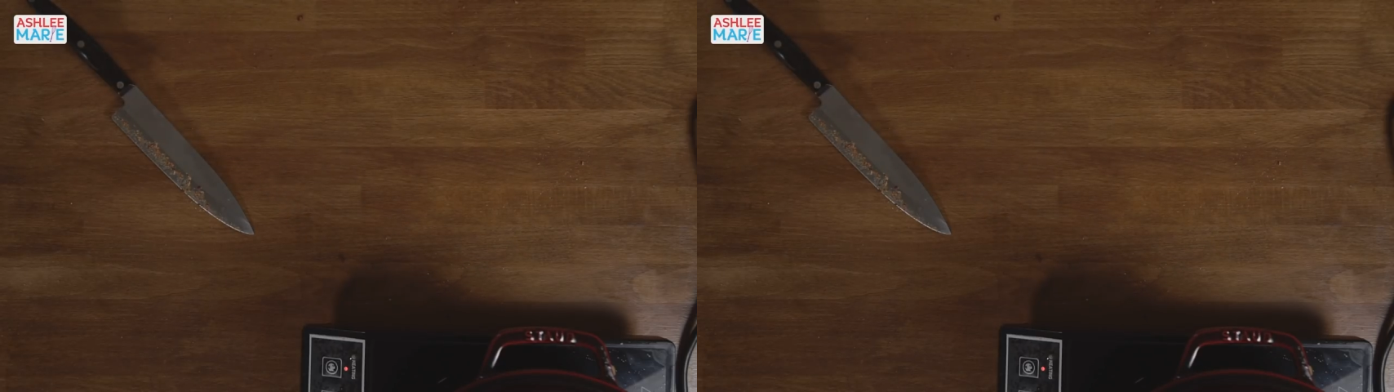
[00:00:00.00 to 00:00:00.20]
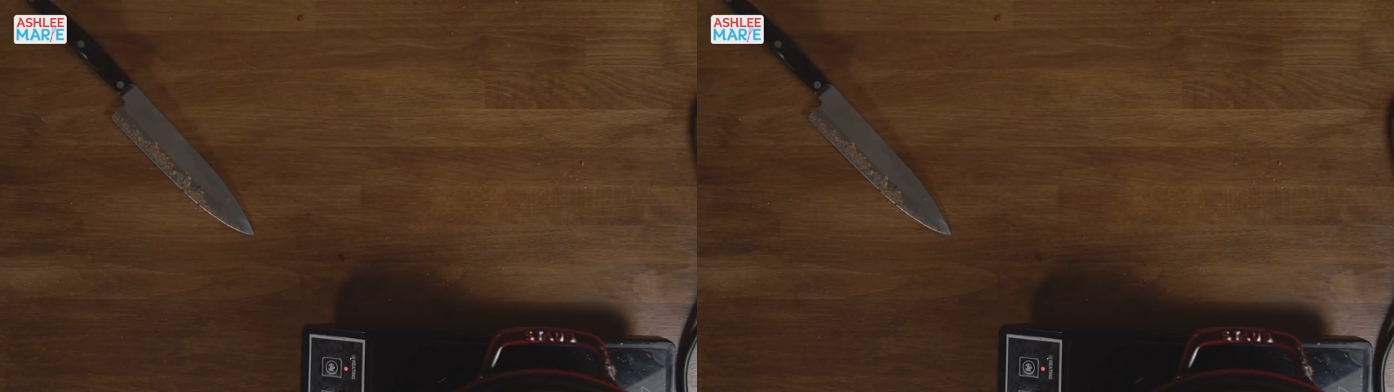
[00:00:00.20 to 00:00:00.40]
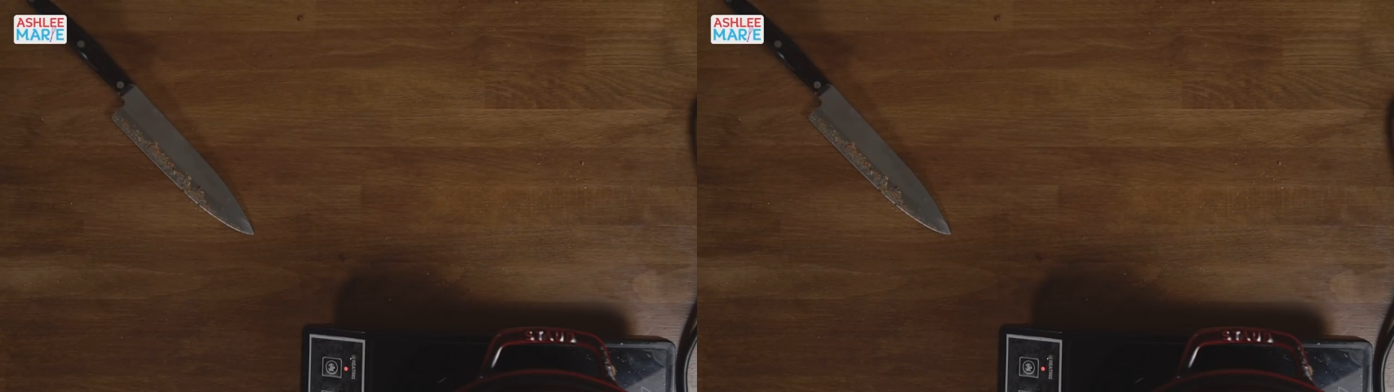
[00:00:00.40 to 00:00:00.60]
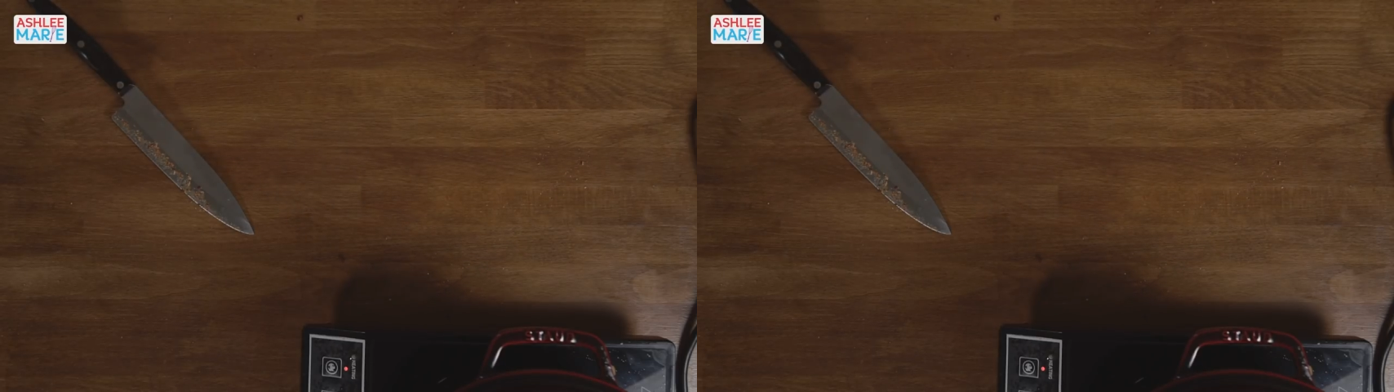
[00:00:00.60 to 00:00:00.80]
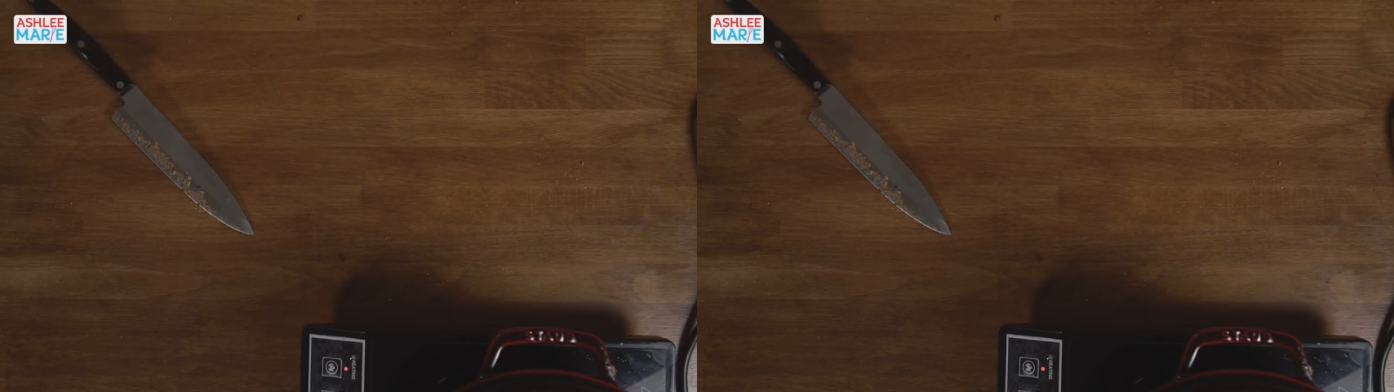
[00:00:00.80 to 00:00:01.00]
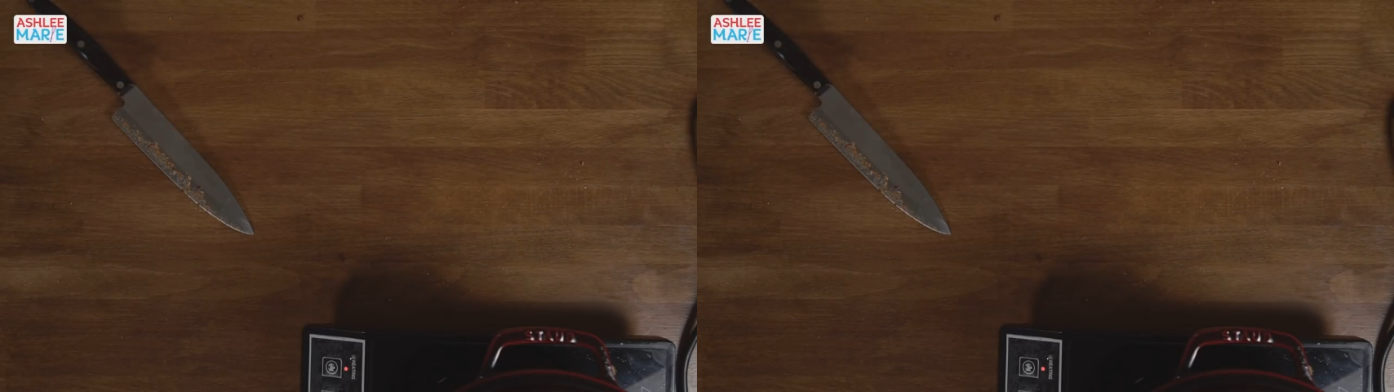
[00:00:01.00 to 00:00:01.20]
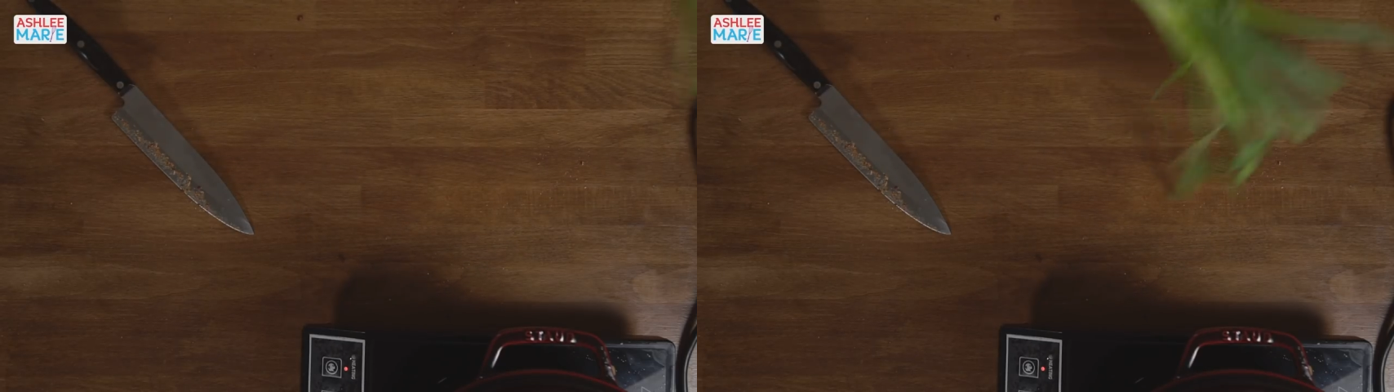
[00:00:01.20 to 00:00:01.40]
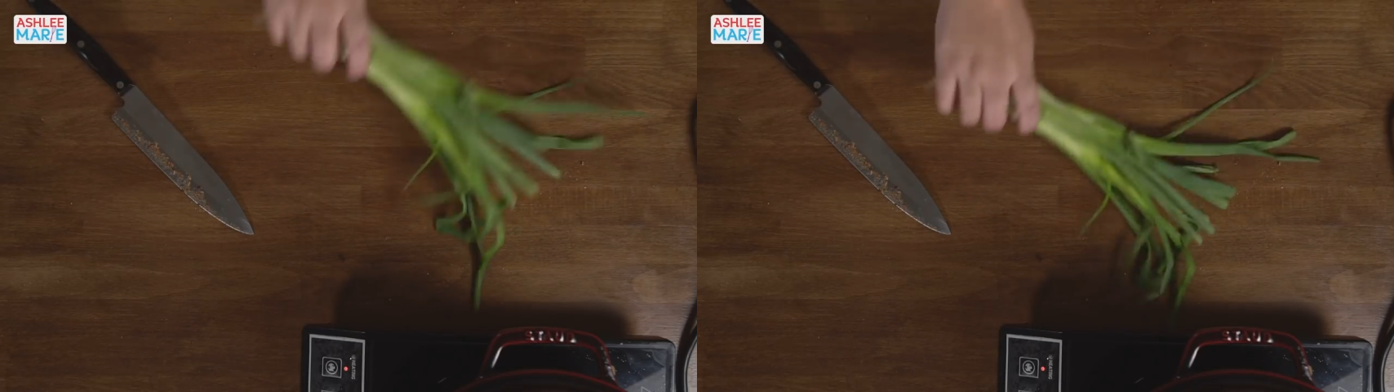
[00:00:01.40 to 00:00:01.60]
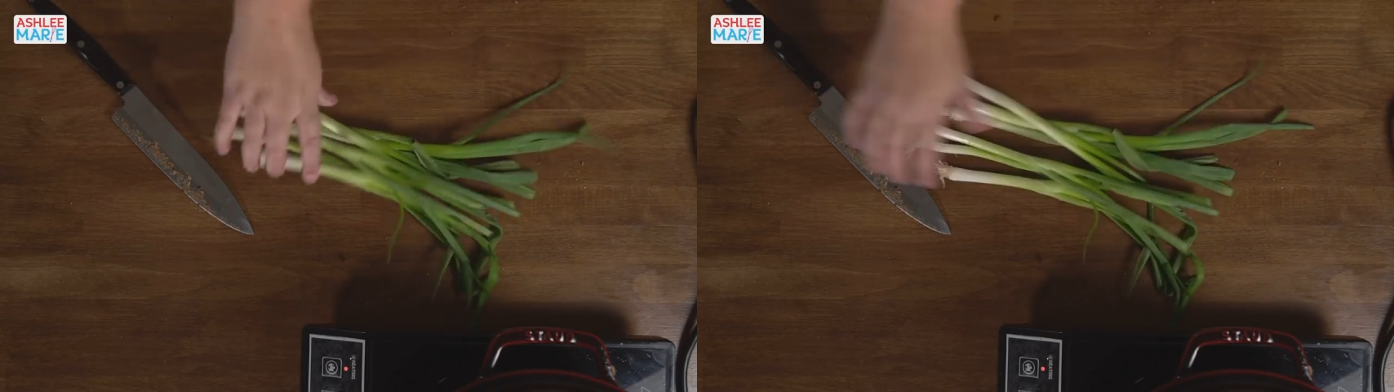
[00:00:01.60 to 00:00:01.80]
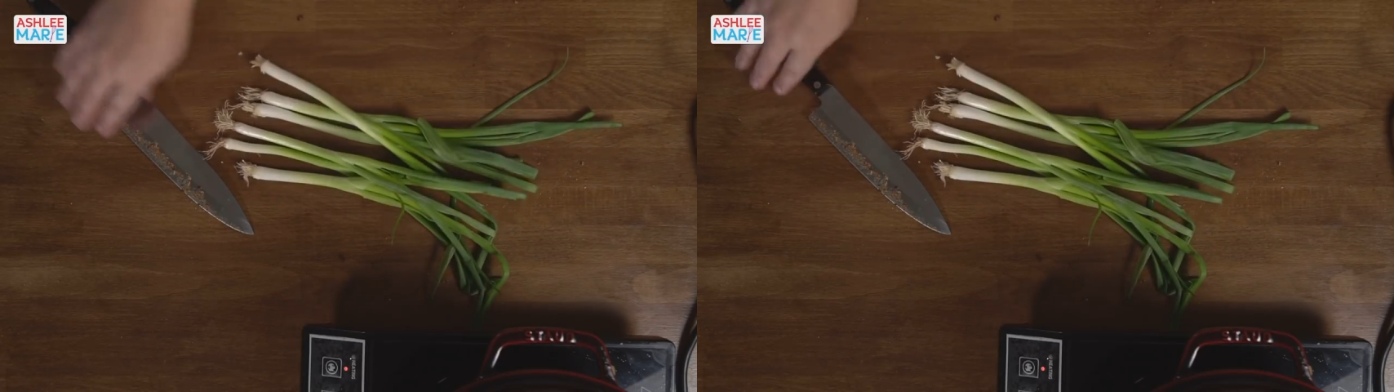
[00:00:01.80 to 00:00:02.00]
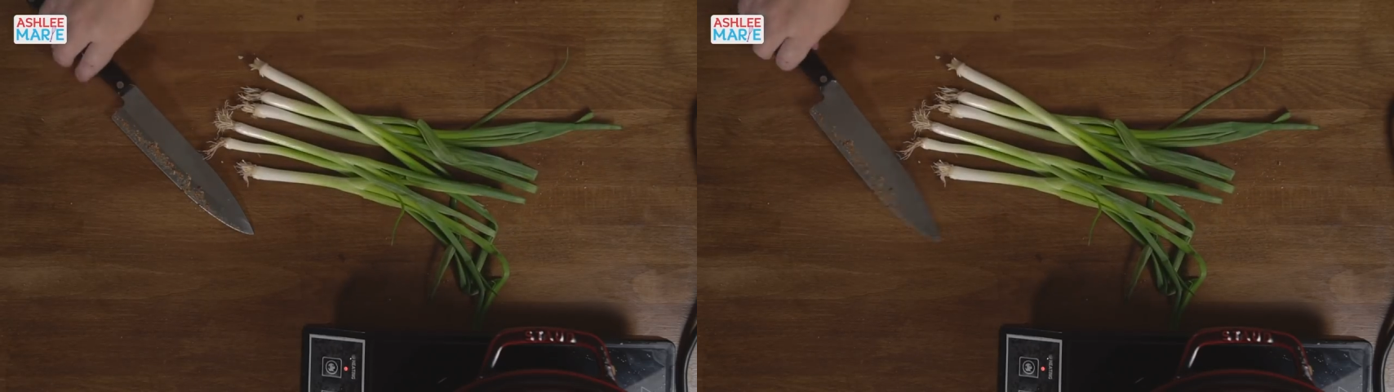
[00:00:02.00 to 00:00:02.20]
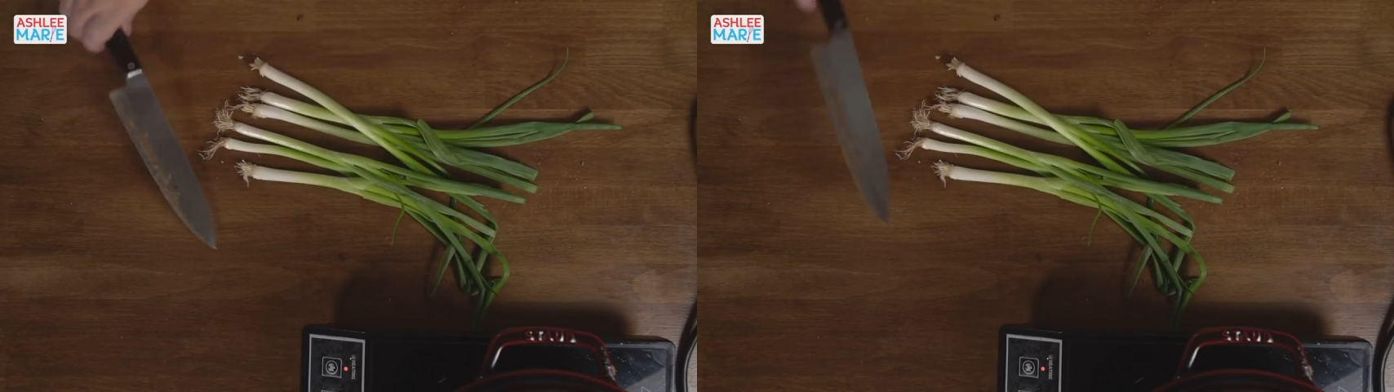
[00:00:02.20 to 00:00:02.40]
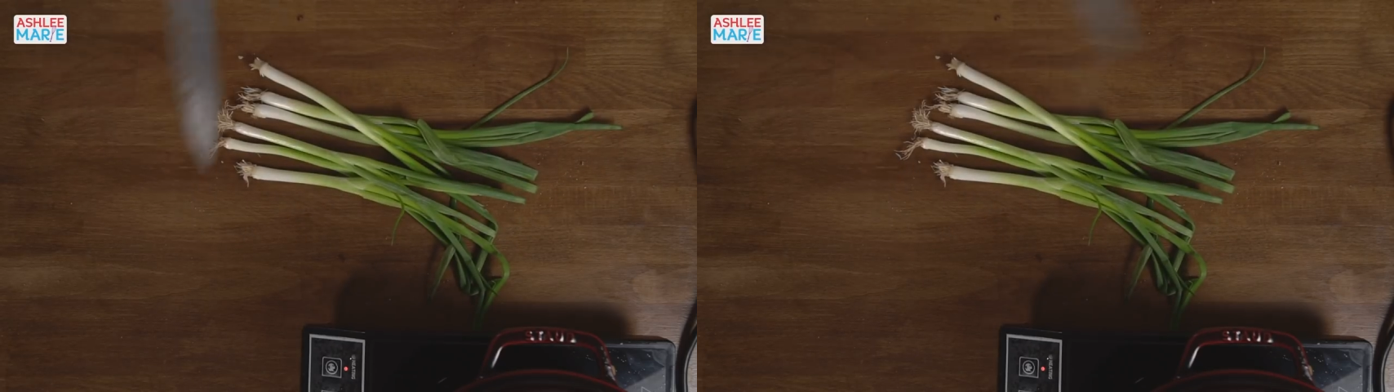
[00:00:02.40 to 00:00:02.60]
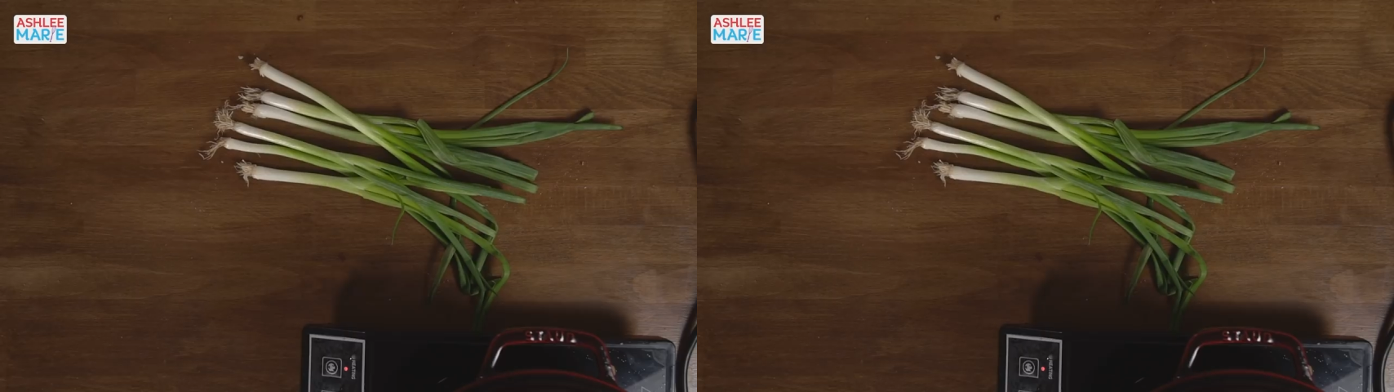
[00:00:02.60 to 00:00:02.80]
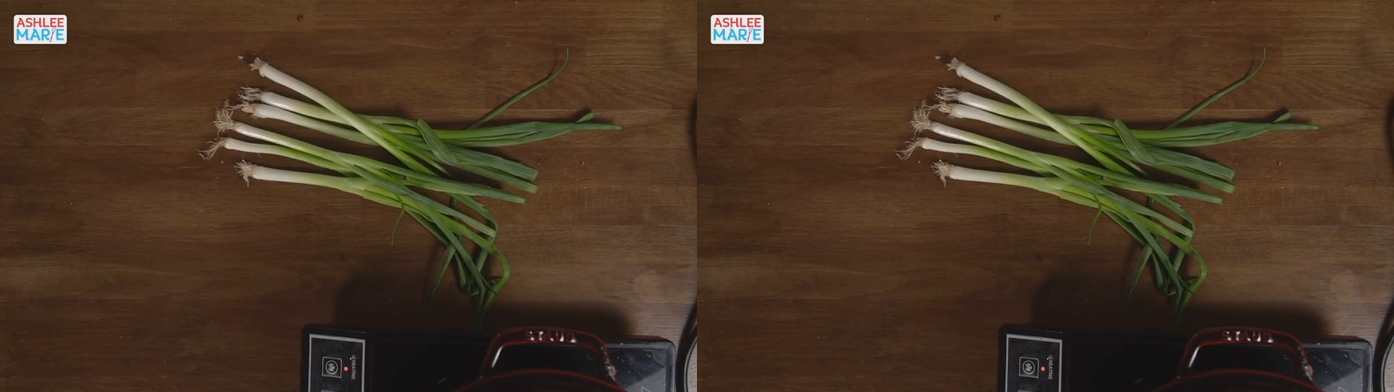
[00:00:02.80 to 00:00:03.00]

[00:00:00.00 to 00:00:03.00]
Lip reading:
(no speaker visible)